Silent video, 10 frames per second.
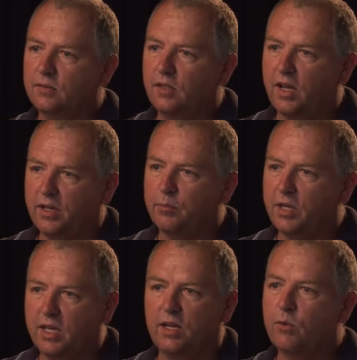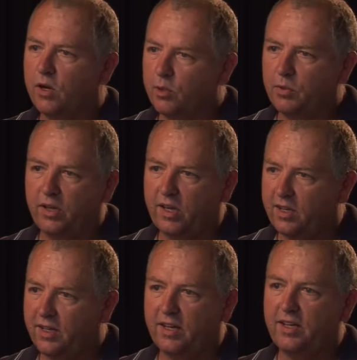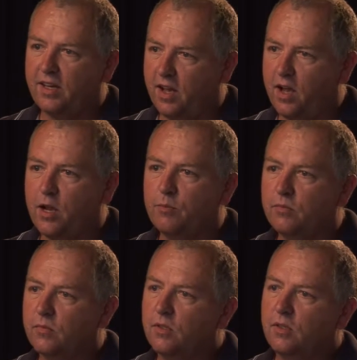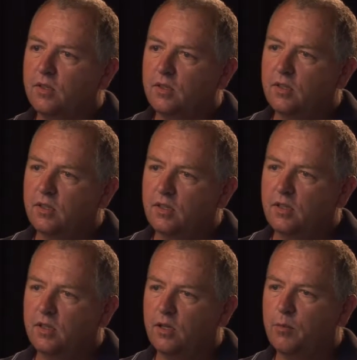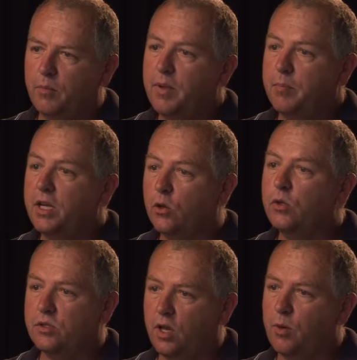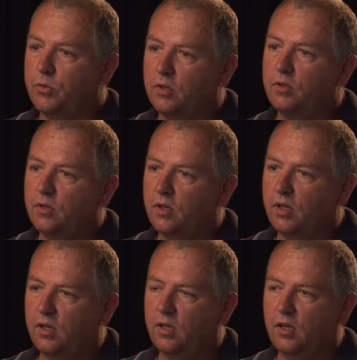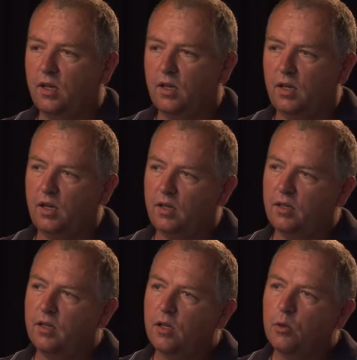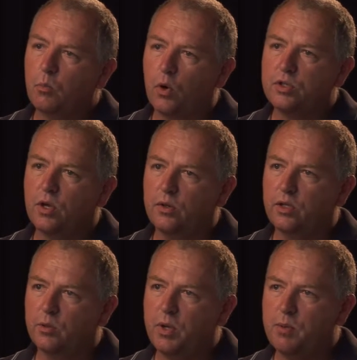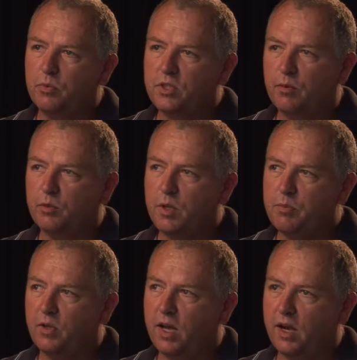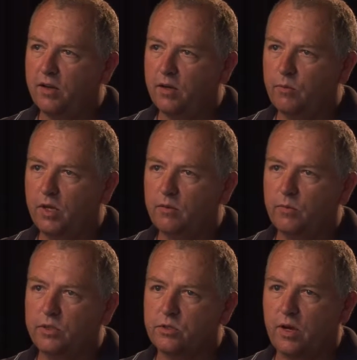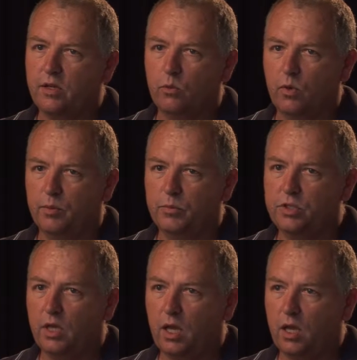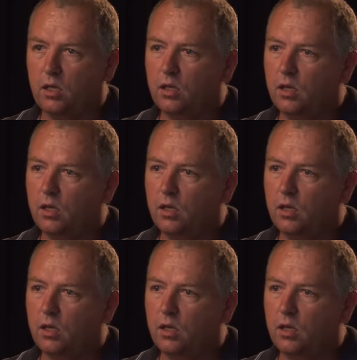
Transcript: You know, I could be anywhere in the plant at any time and be doing something. And more so than some of the people I hired in with went straight to one machine.